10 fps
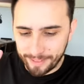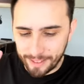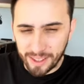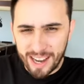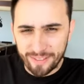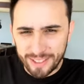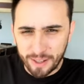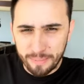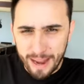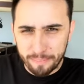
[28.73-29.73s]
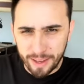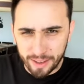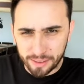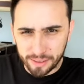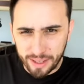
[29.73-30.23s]
Life is not about
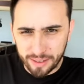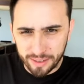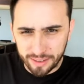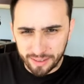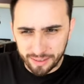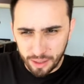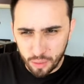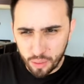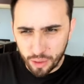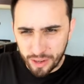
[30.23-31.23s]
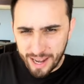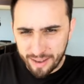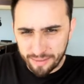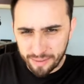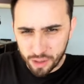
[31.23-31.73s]
peace. You won't
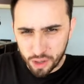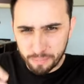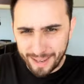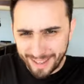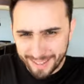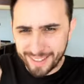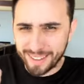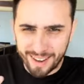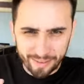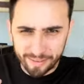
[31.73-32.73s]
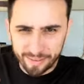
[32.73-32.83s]
have just peace in your life.